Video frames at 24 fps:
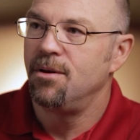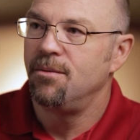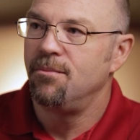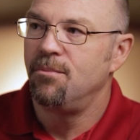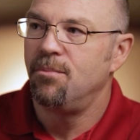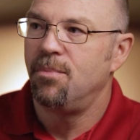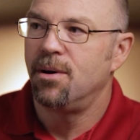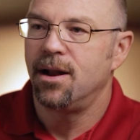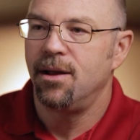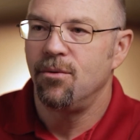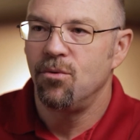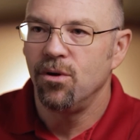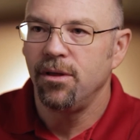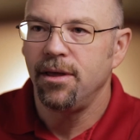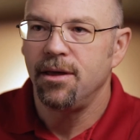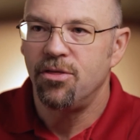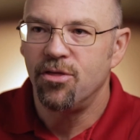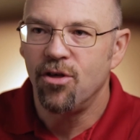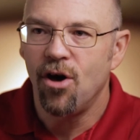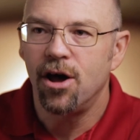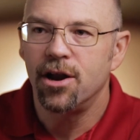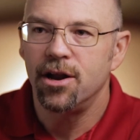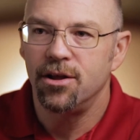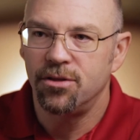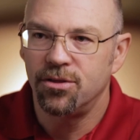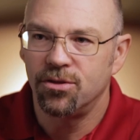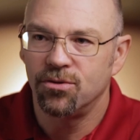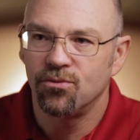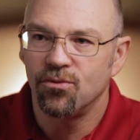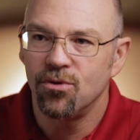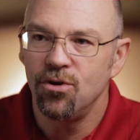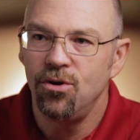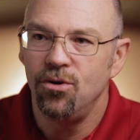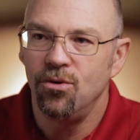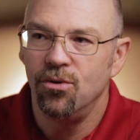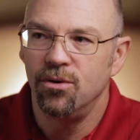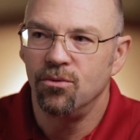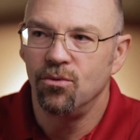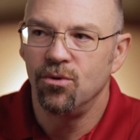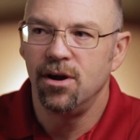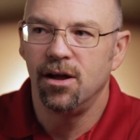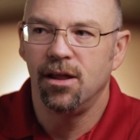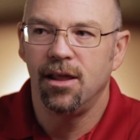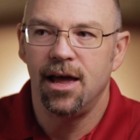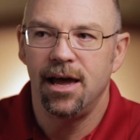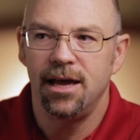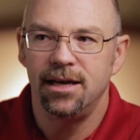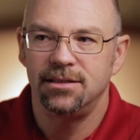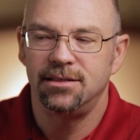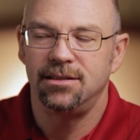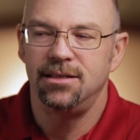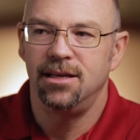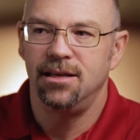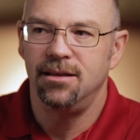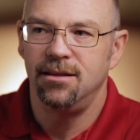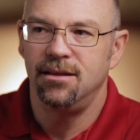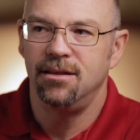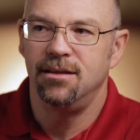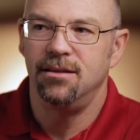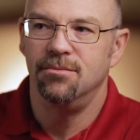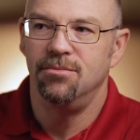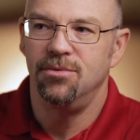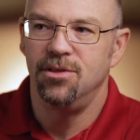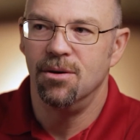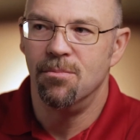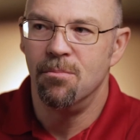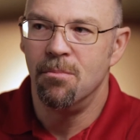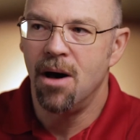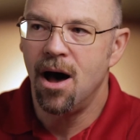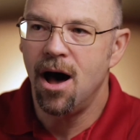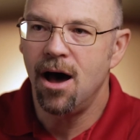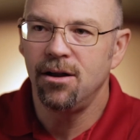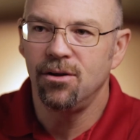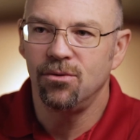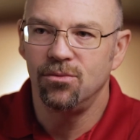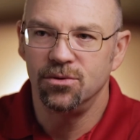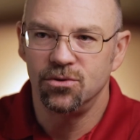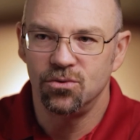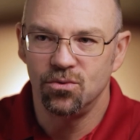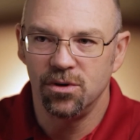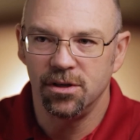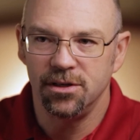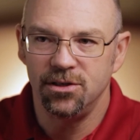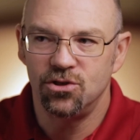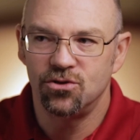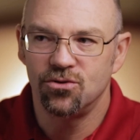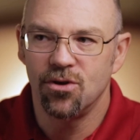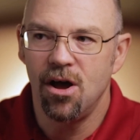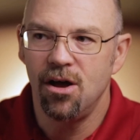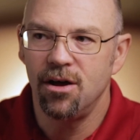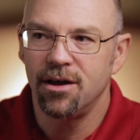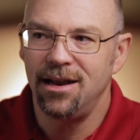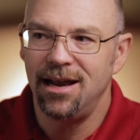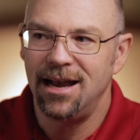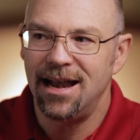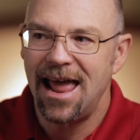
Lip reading: But I really thought it through and realized that the model was really strong,